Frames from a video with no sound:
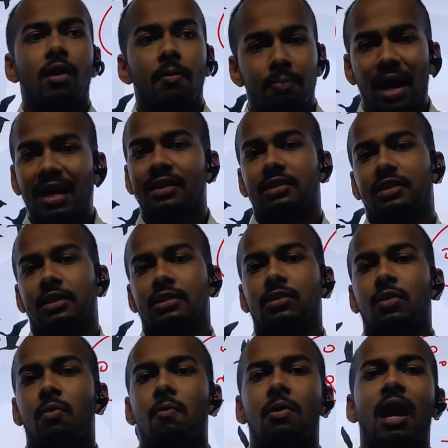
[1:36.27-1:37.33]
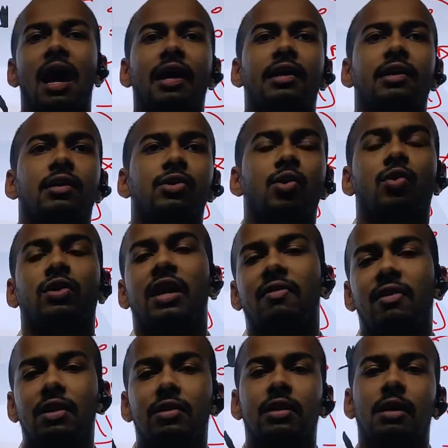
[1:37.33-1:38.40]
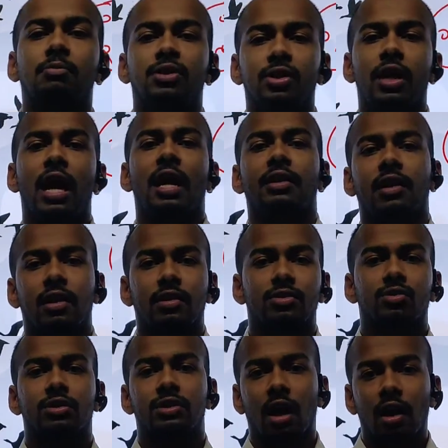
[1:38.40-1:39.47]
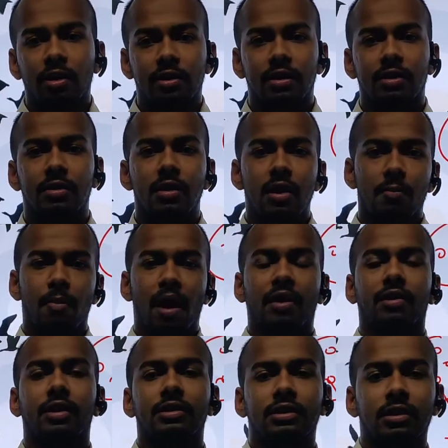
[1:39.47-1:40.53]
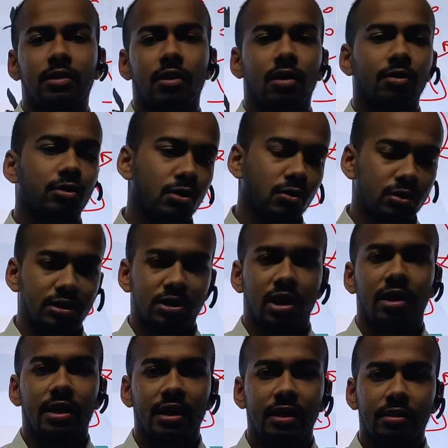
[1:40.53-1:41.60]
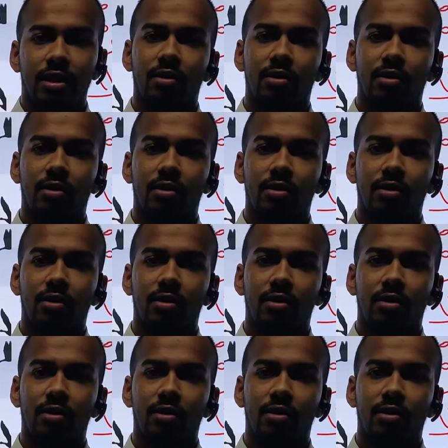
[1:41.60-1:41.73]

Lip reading: practices, like they will come together to start the migration journey.